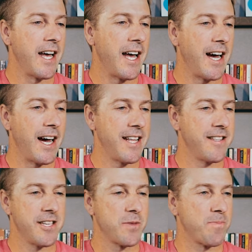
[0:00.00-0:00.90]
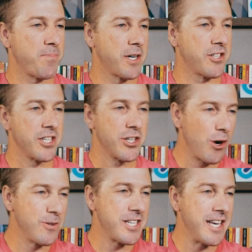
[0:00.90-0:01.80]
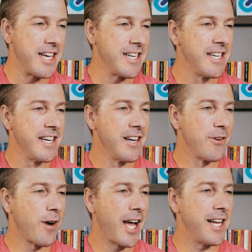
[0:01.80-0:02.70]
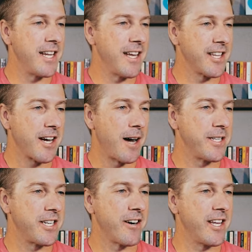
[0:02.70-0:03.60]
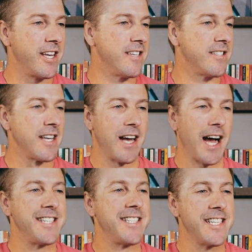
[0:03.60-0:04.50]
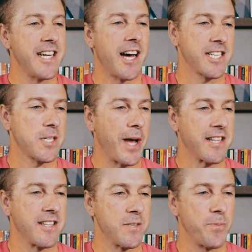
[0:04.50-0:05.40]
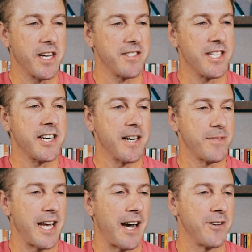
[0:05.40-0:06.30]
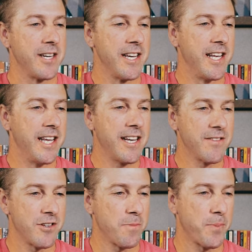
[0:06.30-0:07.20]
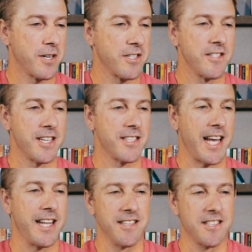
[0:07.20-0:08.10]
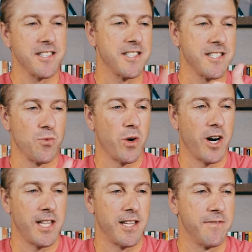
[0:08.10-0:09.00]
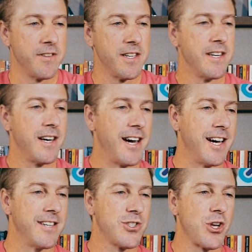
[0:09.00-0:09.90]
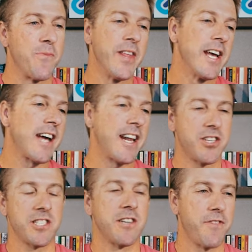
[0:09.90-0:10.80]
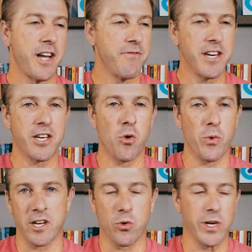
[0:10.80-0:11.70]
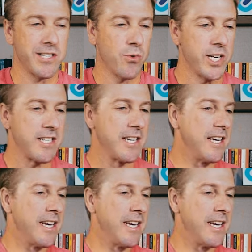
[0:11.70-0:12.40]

Uh, this person goes in, right? And the commentary is, I did not expect this because he comes out, he gives her the purse and says, Hey, this is where I live. Uh, so, kind of just a funny video with a quick twist.